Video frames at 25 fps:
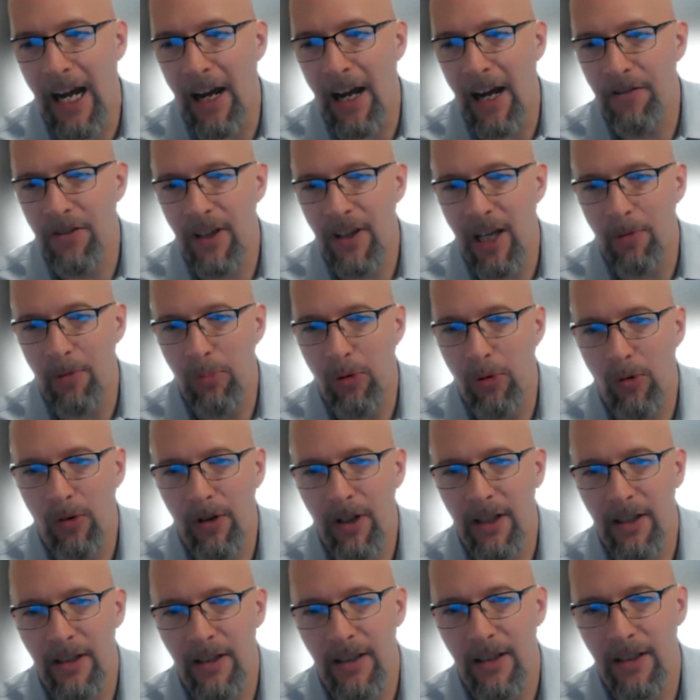After that
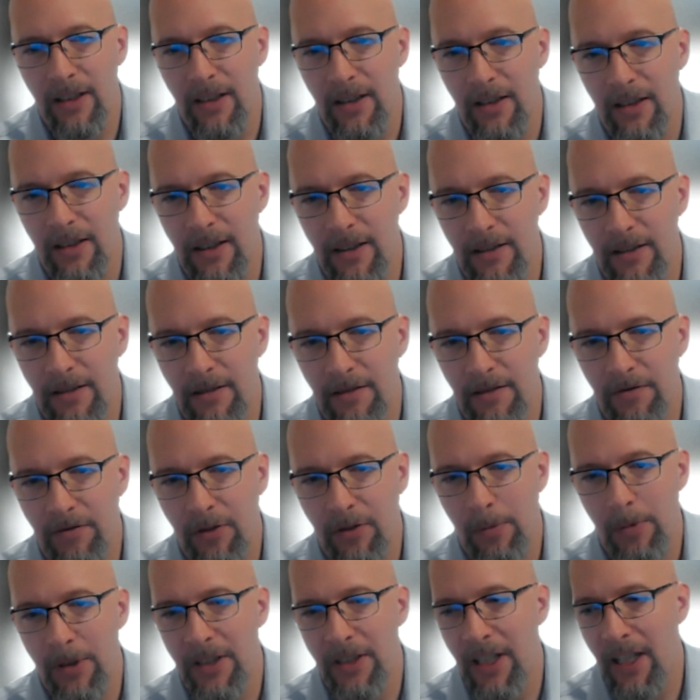point,
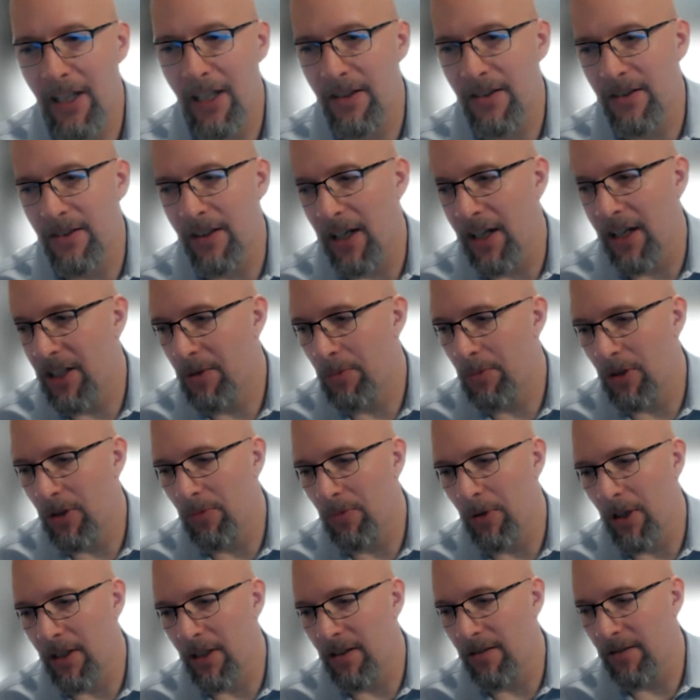from a data science
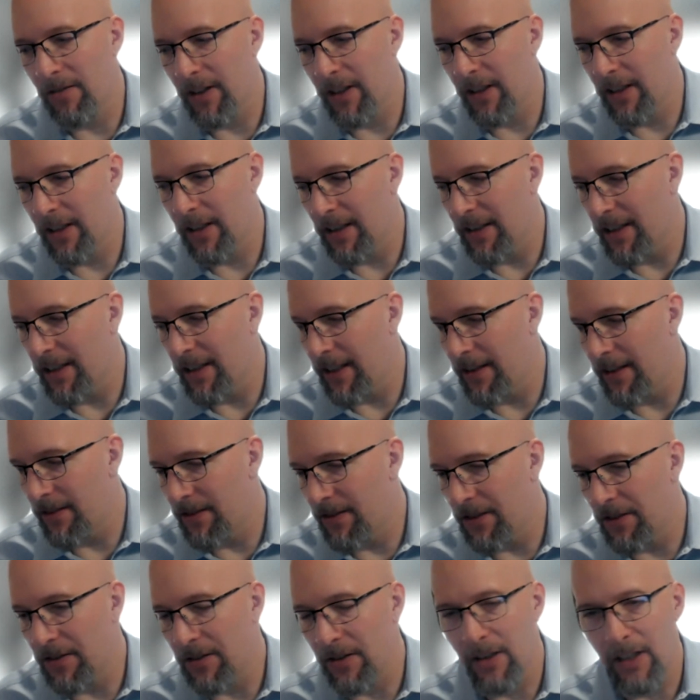perspective, I think
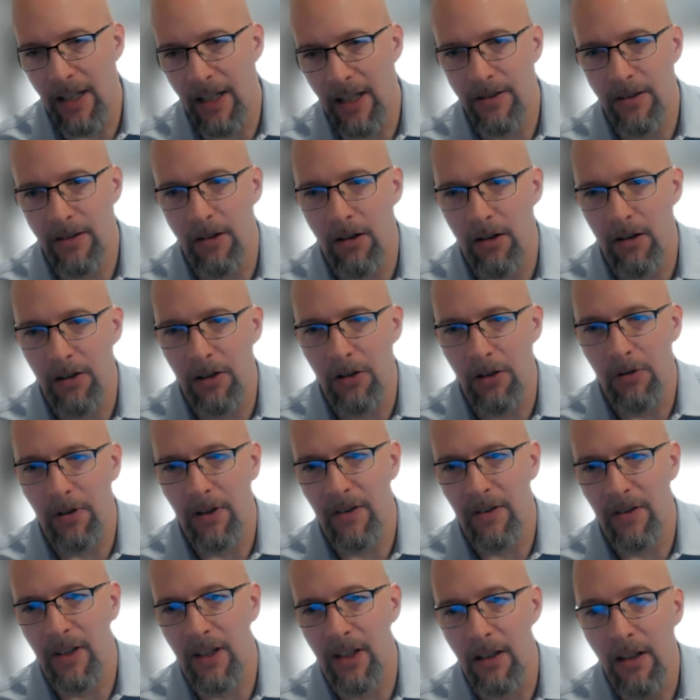that's an
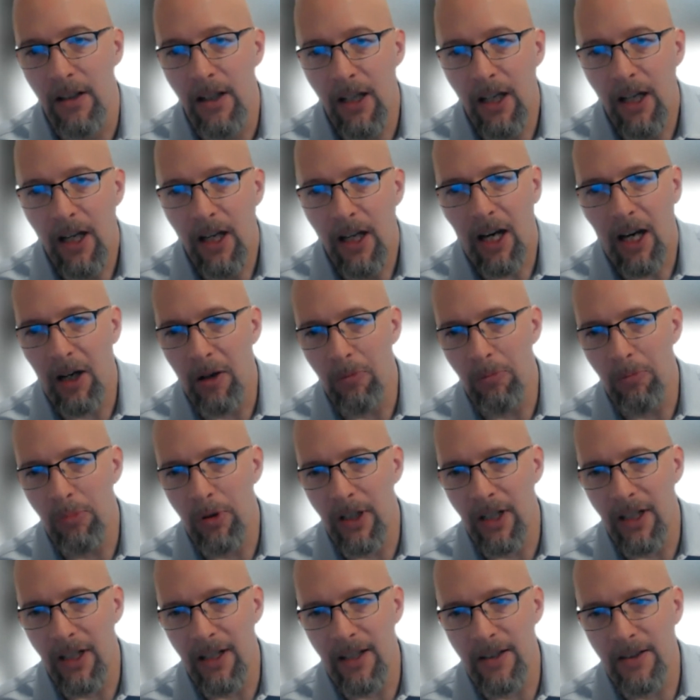ongoing thing,
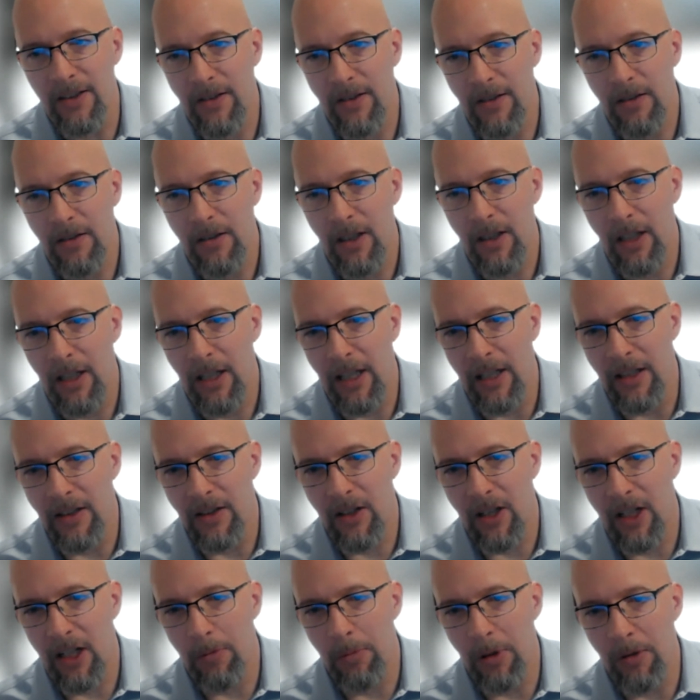but
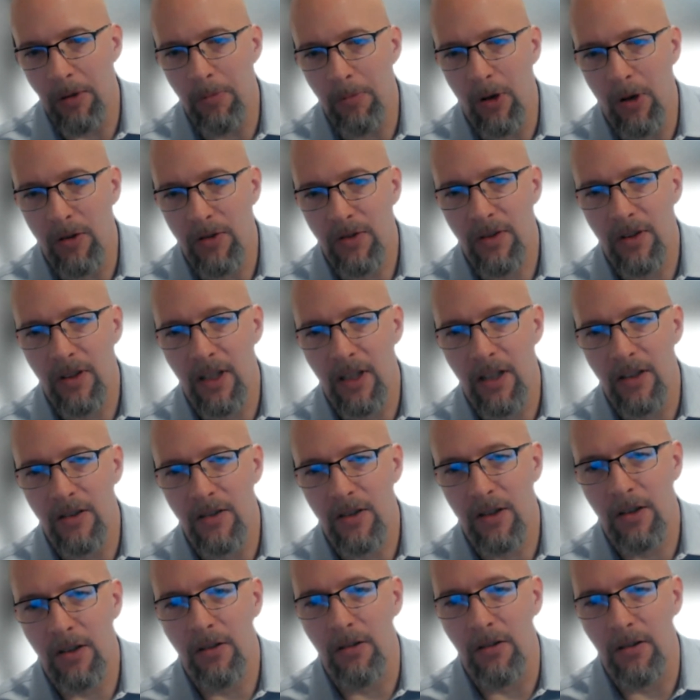it's going to be mostly
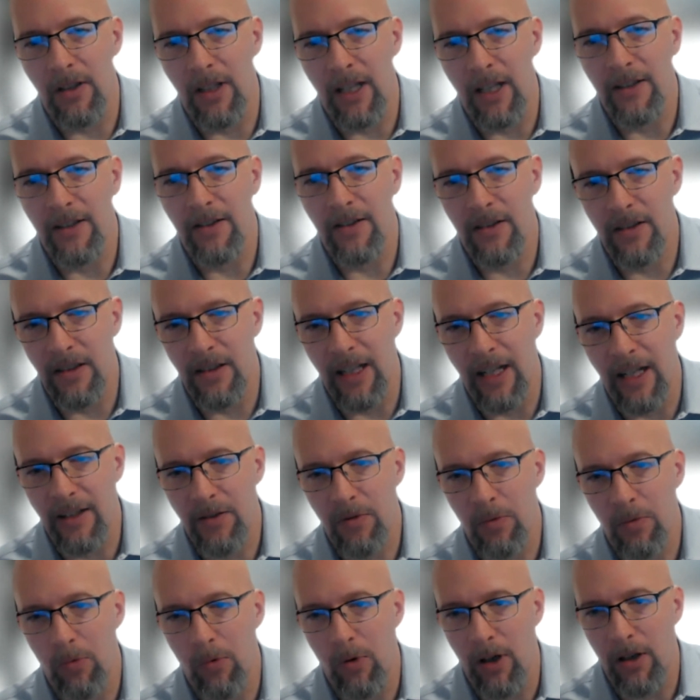internal.
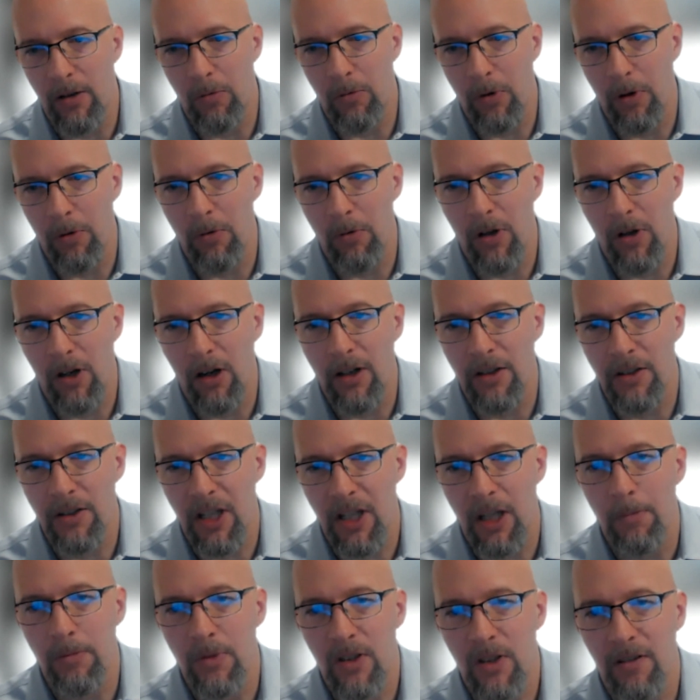That's what we want our
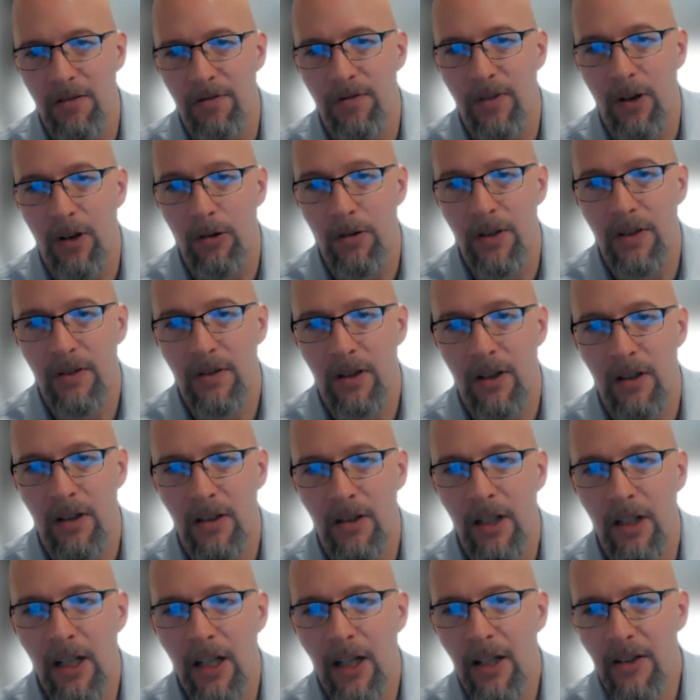teams to focus
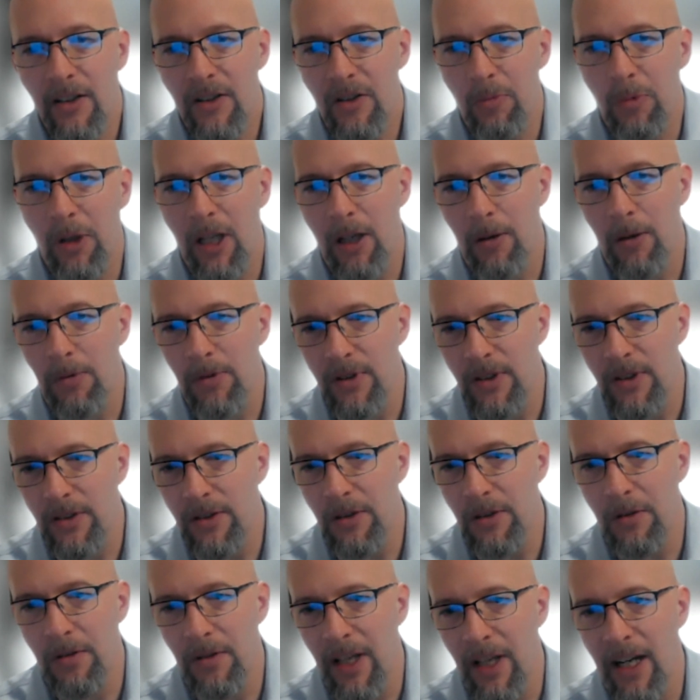on, to be able to
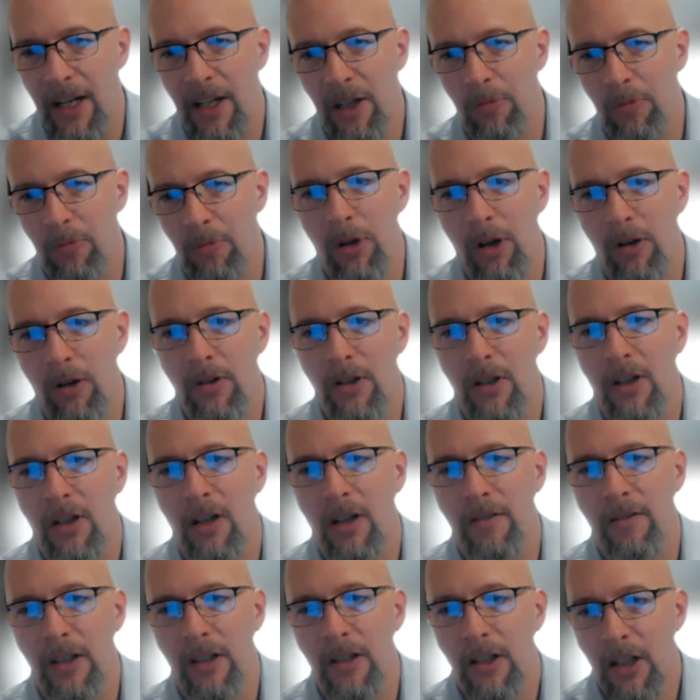do that
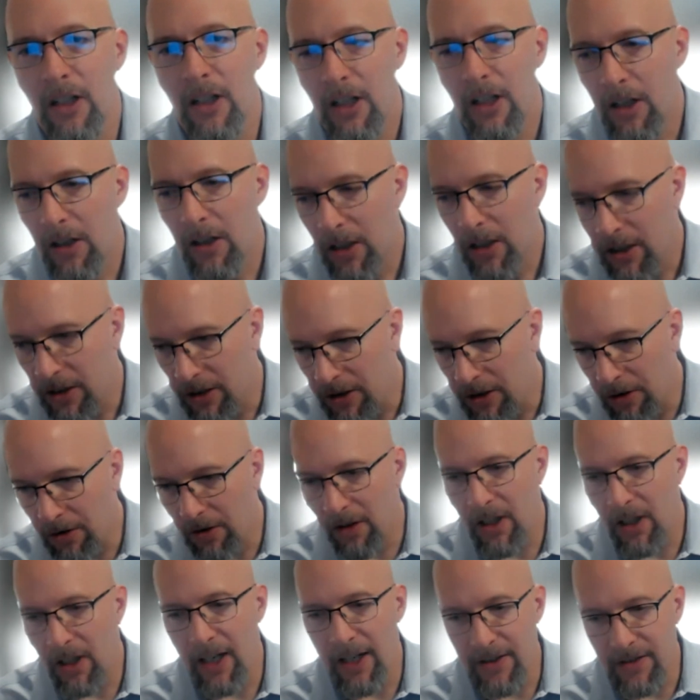component of it,
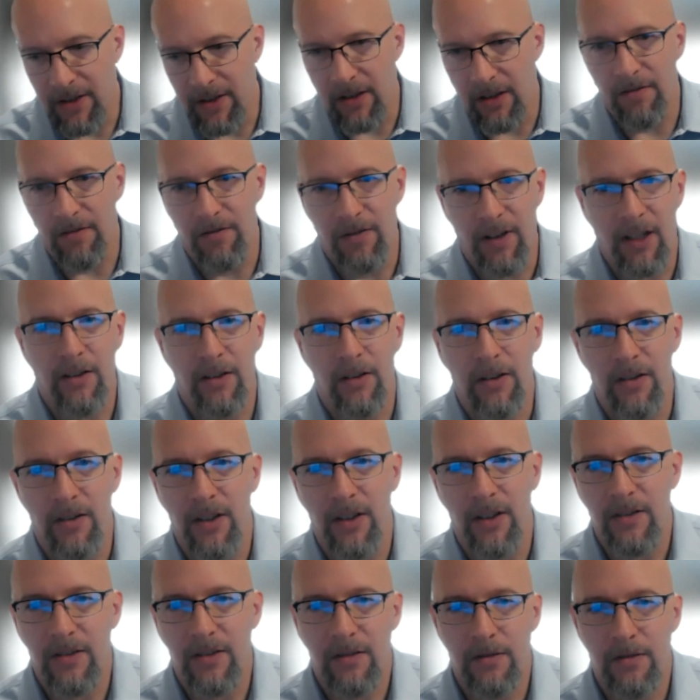utilizing a vendor
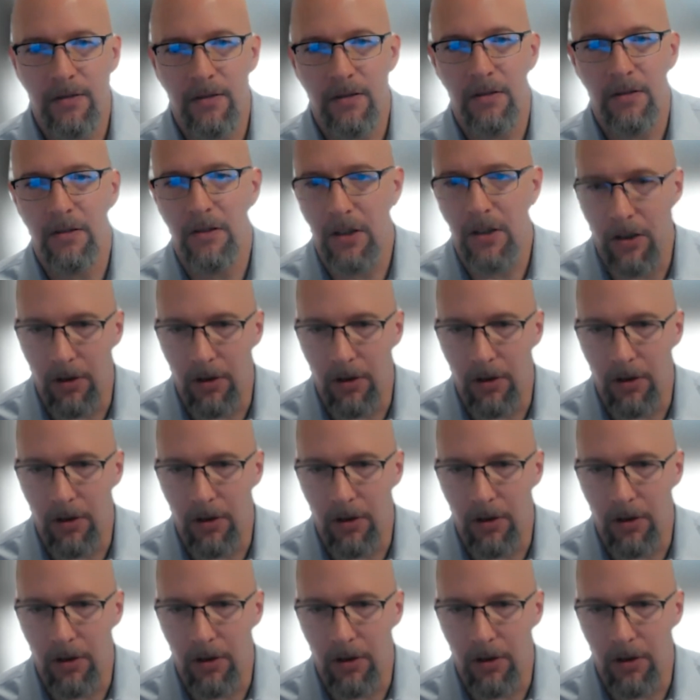that's